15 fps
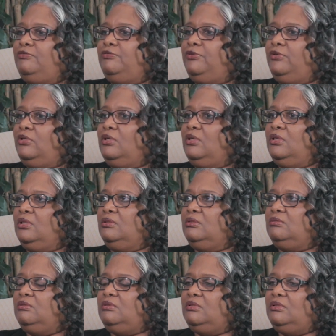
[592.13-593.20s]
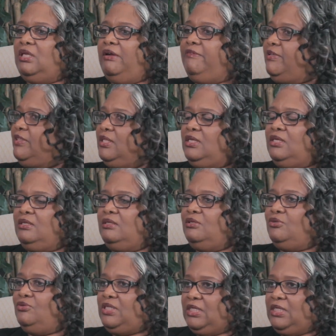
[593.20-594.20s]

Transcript: For everything you